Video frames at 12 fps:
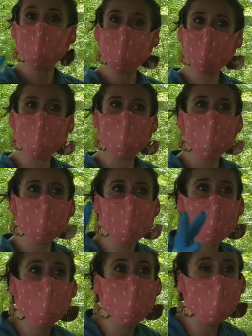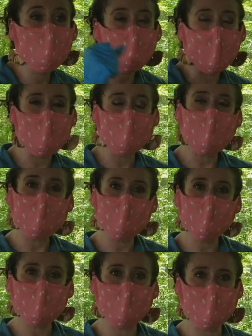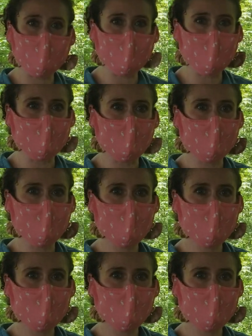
she's going to use to grab a hold of her food.